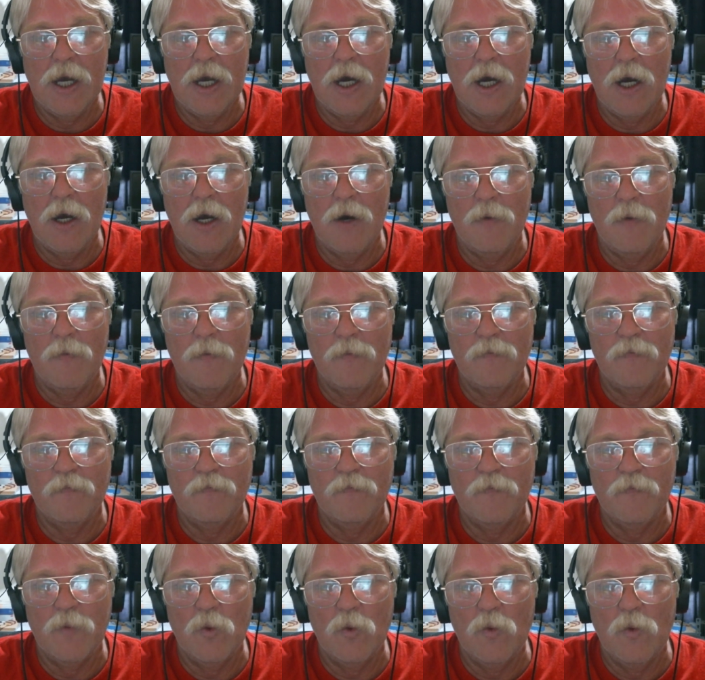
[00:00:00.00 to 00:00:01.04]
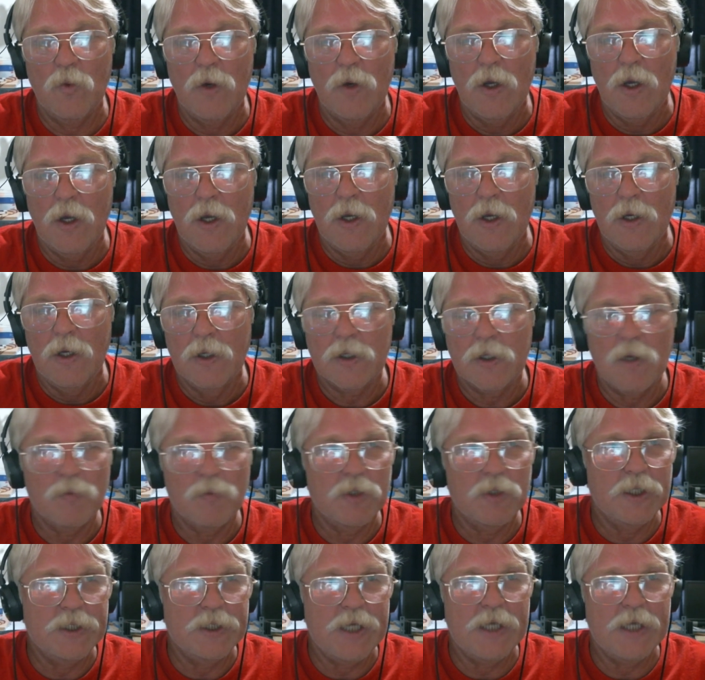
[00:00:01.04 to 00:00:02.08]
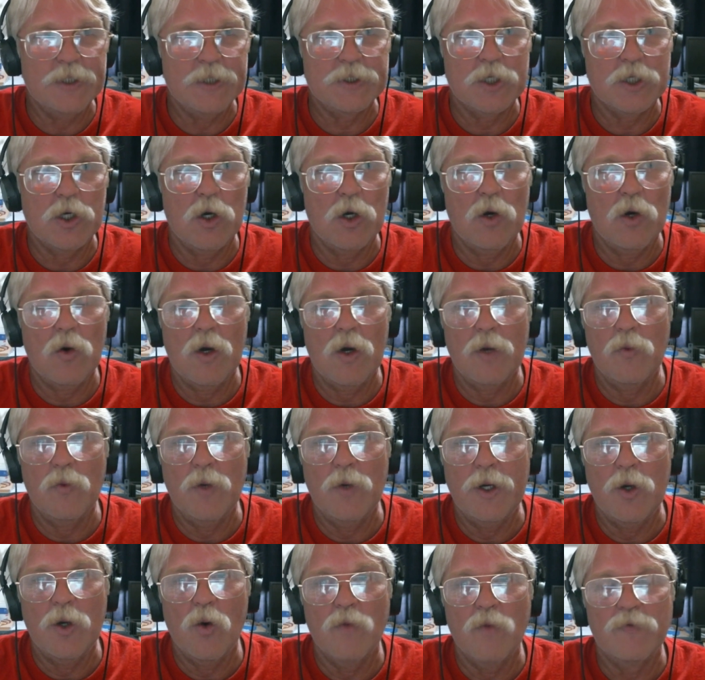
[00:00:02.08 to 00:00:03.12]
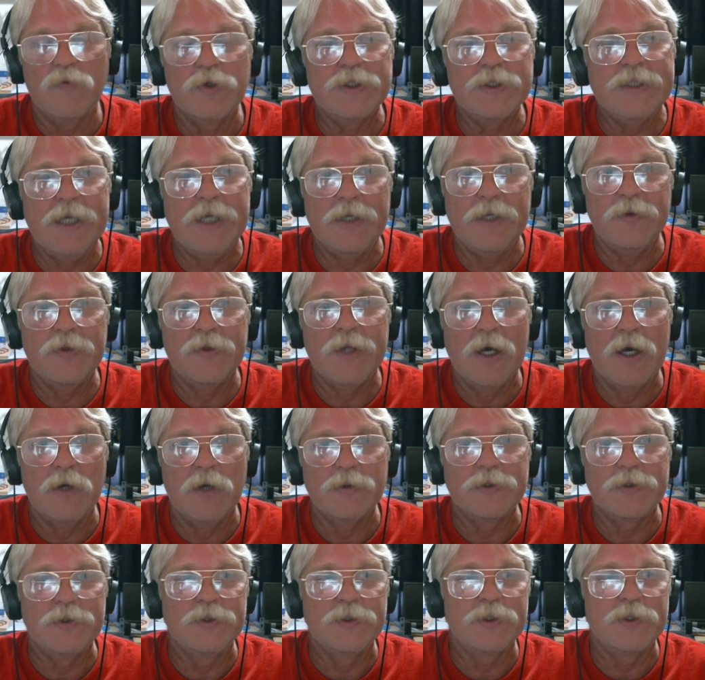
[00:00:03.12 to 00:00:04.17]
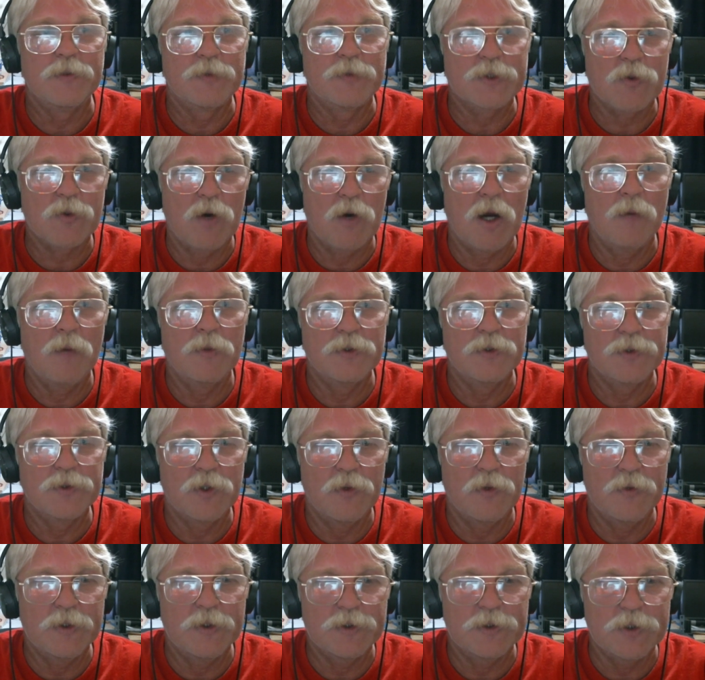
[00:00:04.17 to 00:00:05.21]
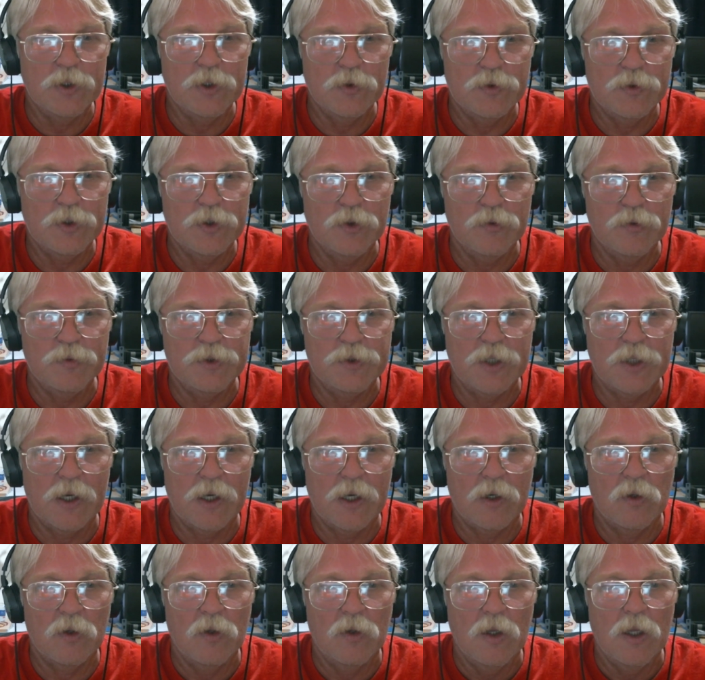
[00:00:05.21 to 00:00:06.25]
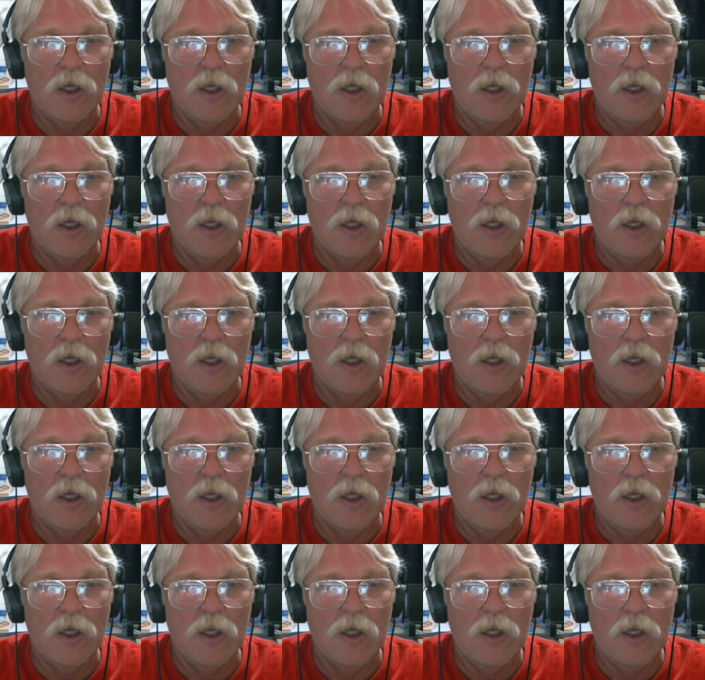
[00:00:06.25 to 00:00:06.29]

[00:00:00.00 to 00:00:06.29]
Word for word: Um, a couple of days ago, I went over ten thousand subscribers on this YouTube channel.